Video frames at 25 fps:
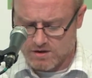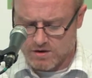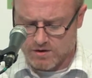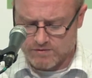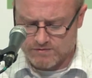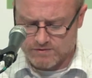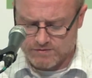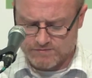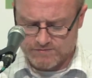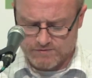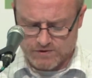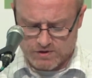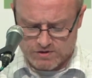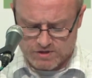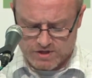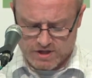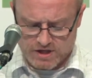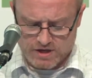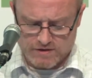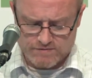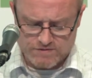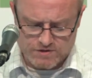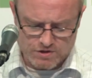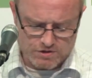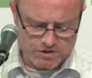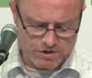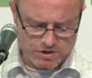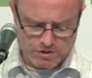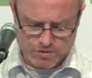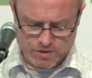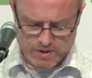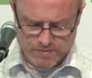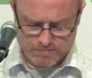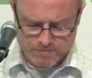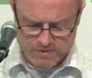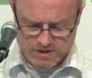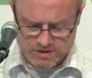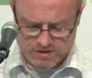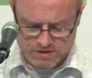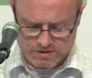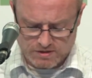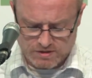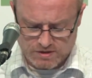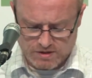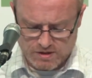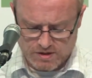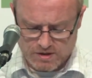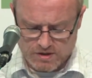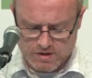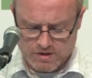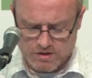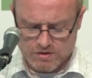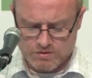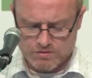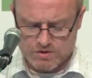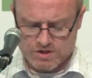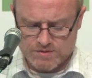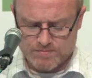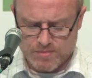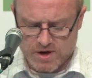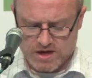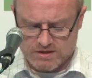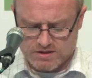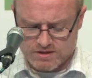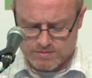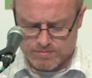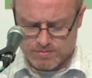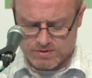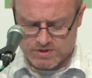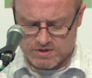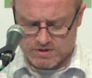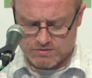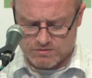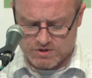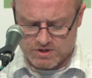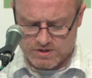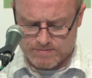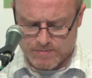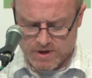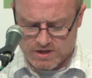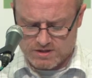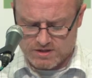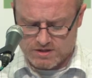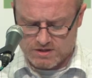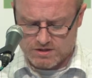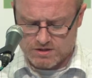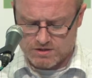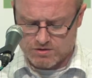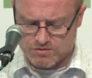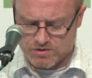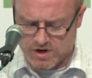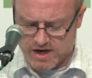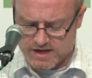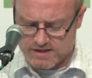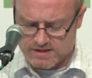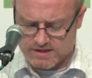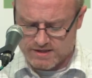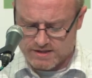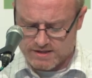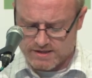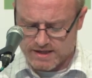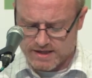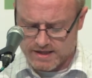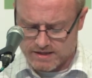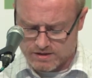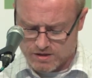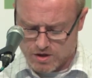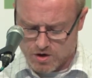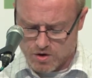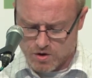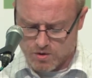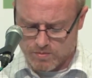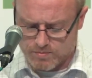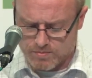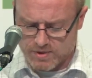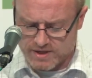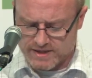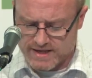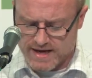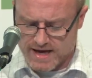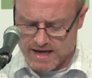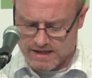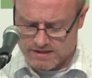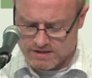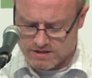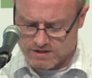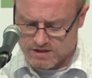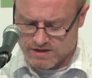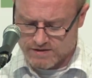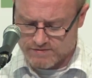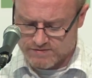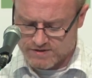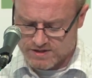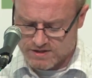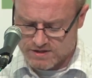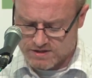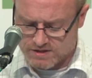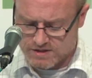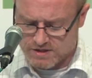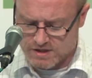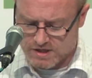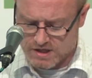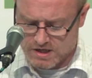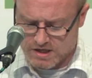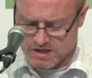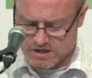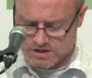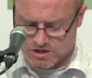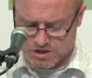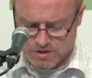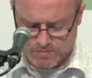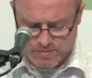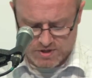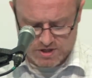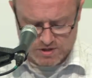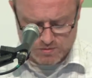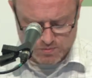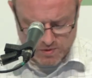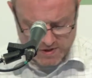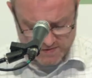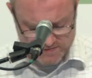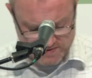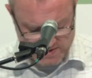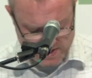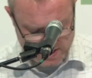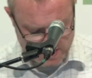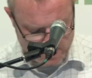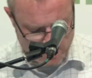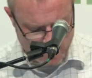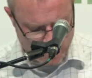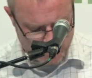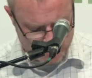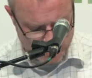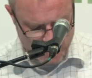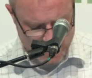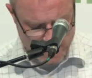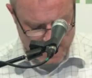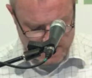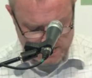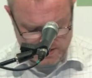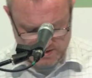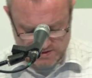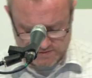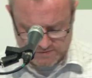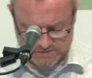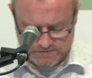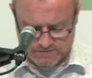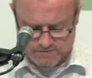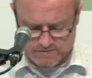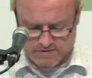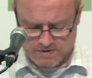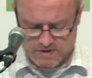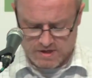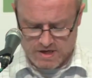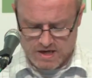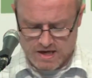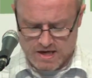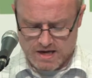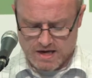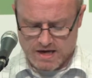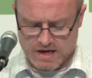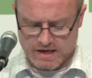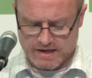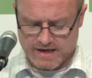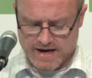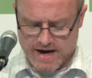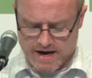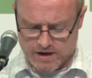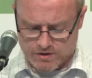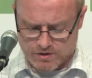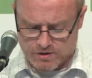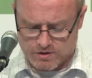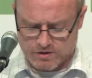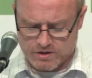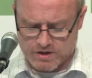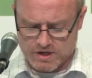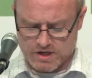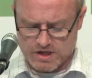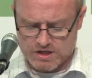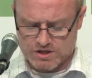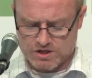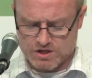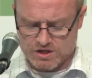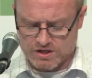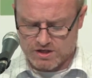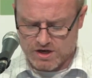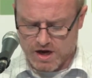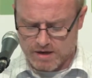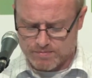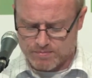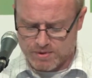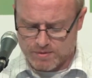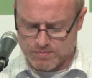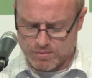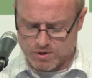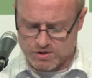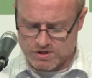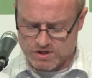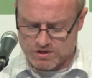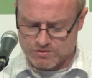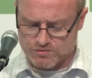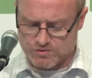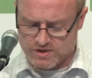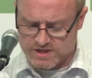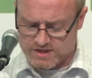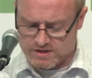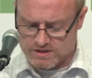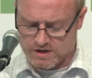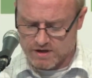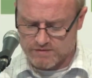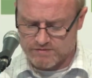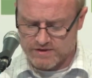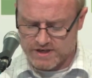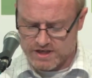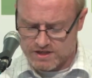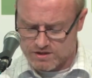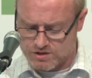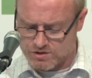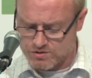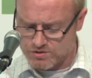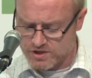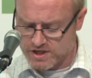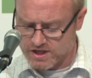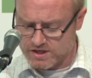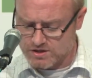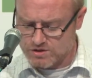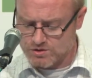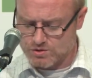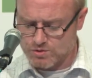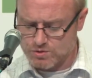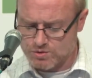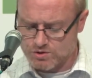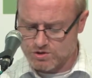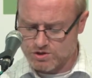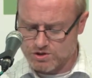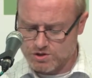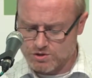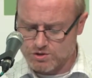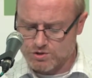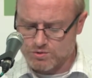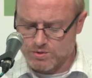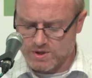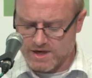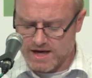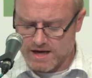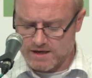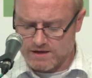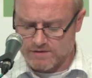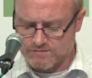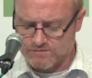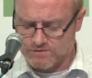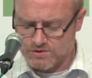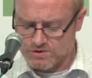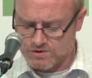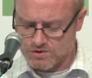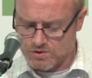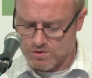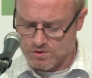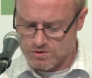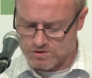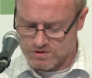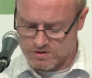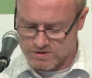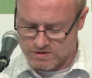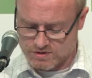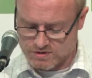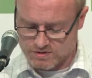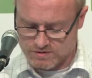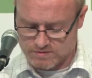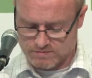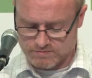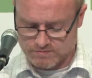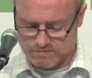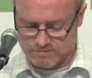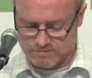over funding of such equipment. Responses to crises in the home by the health services should be swift and comprehensive. A carer should not be put at risk of injury due to a lack of resources.